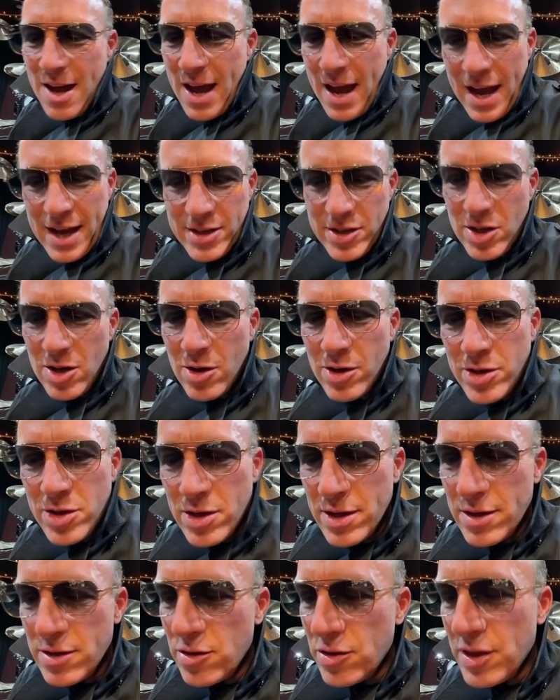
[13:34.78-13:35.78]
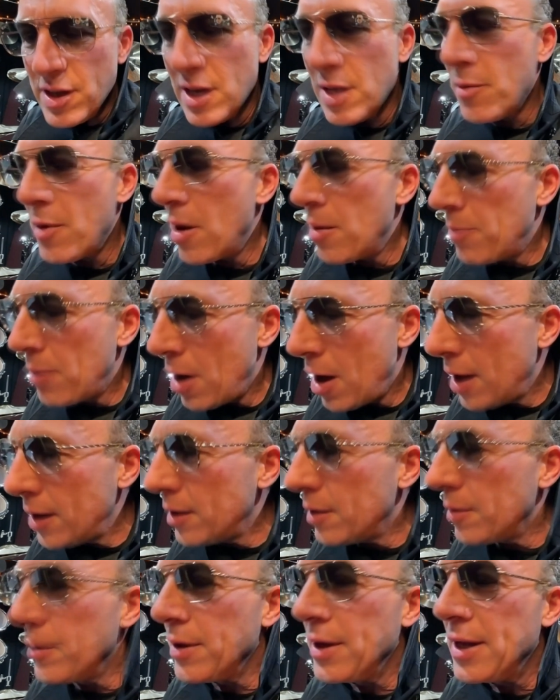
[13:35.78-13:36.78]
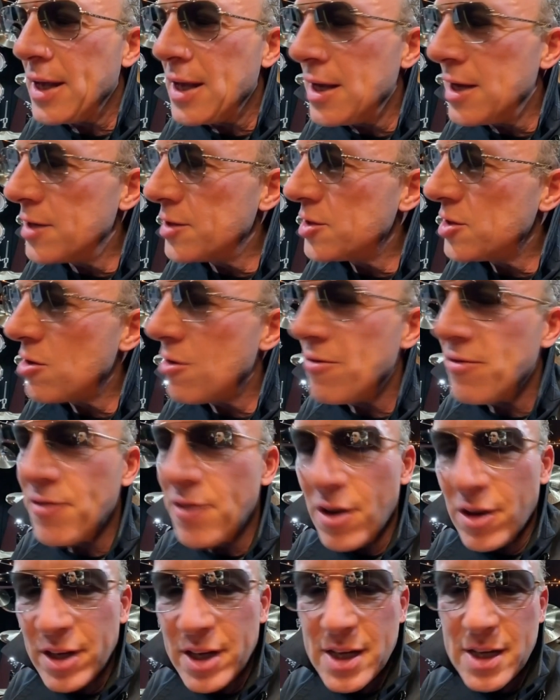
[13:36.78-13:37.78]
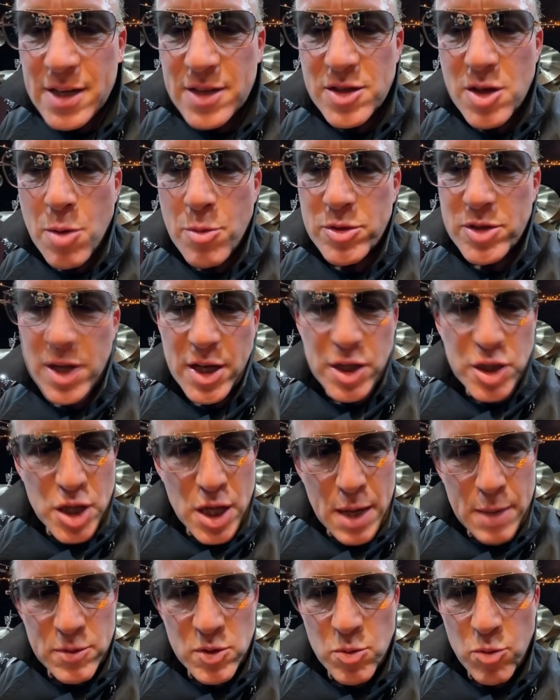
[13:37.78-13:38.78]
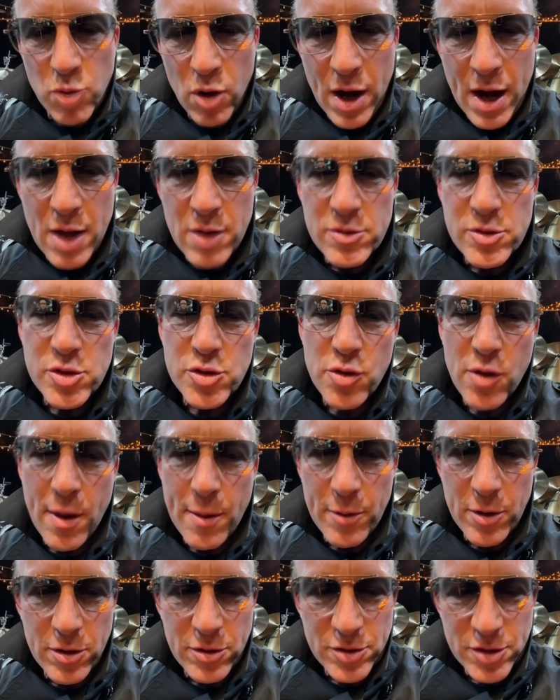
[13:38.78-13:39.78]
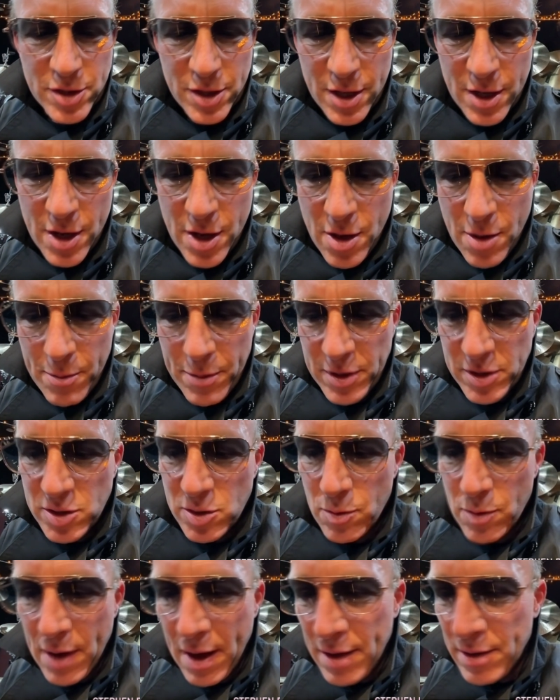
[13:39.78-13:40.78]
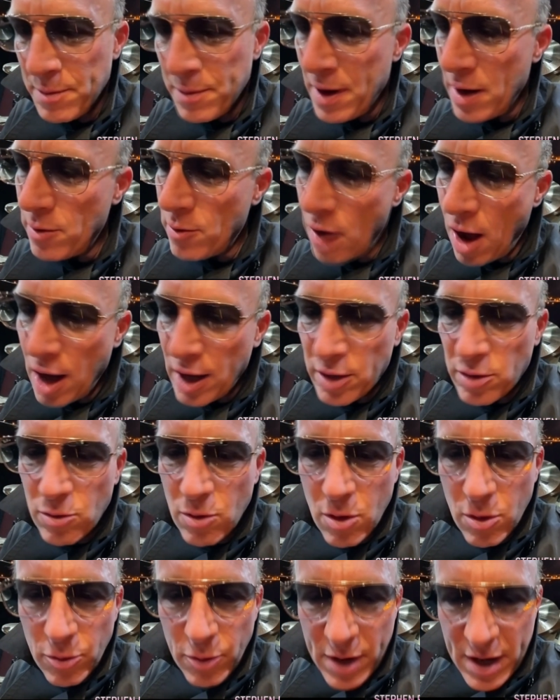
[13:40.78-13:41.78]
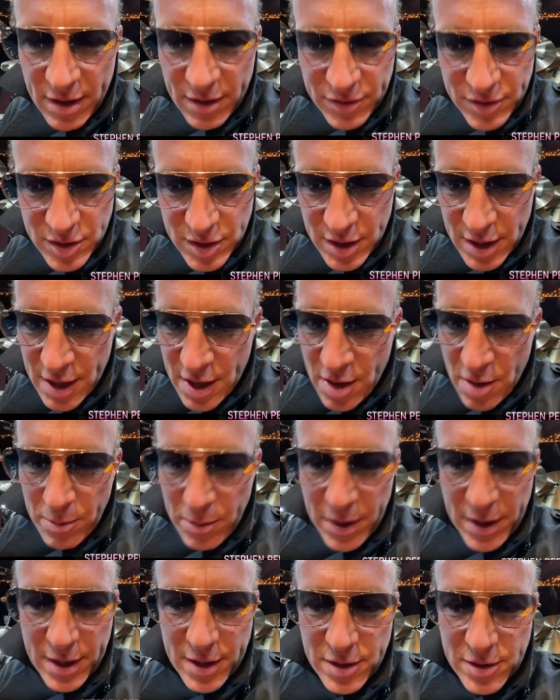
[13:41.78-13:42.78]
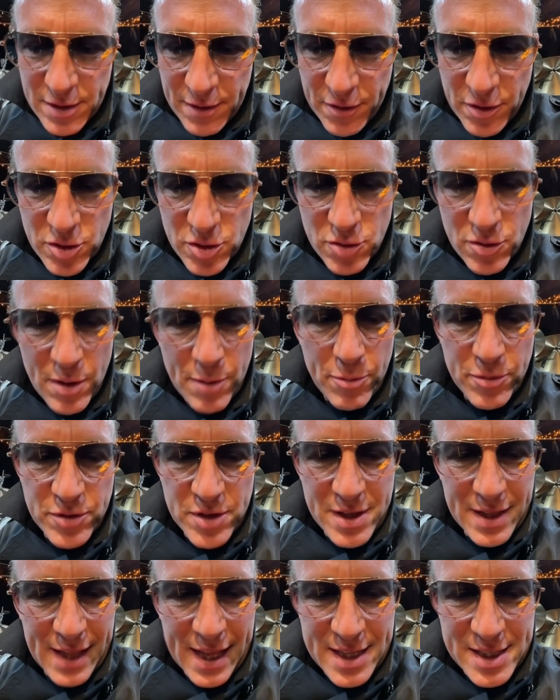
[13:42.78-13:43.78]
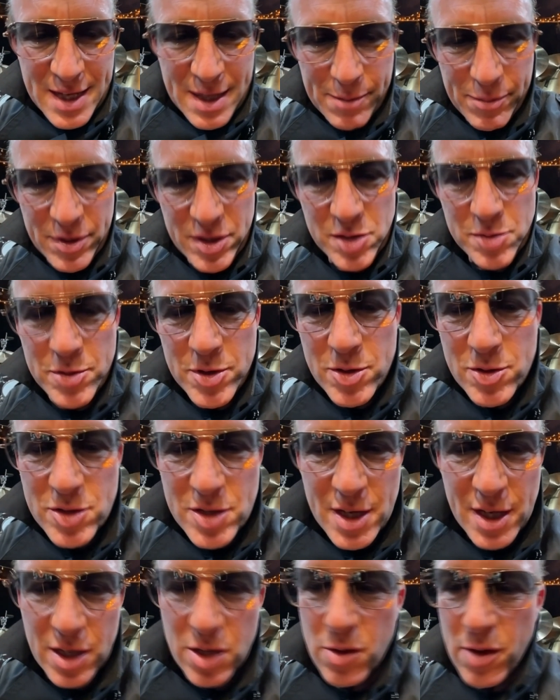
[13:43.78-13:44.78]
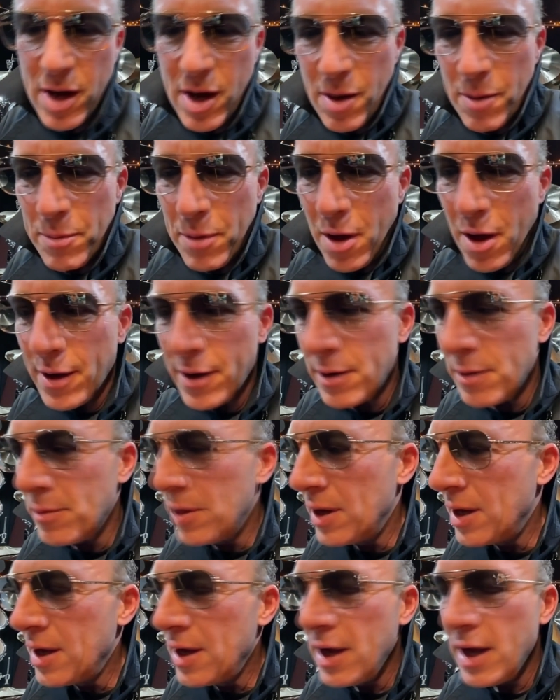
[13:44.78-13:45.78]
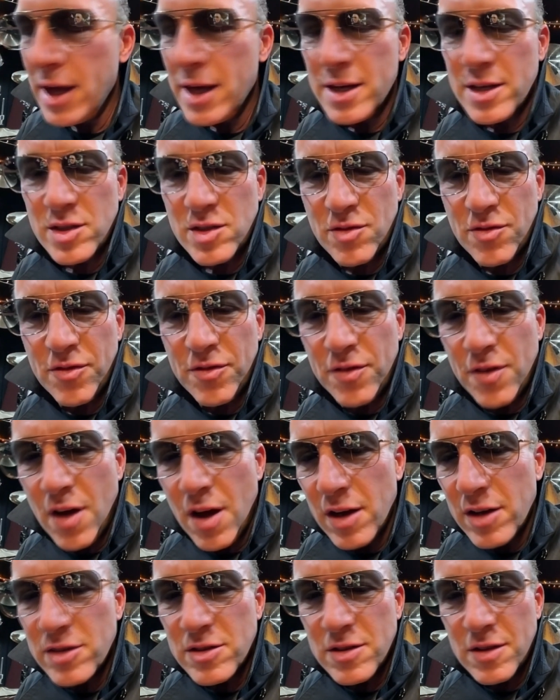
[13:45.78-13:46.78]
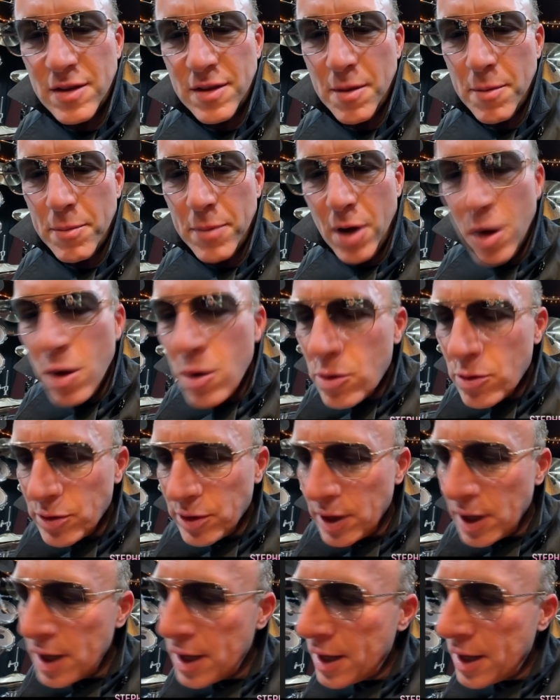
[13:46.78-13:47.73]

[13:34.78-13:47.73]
And you think about Bonham, and he is so funky. He's almost like James Brown's drummers, but surrounded by rock and roll riffs. But if you strip Led Zeppelin's music, you hear Bonham. It is funk to the bone.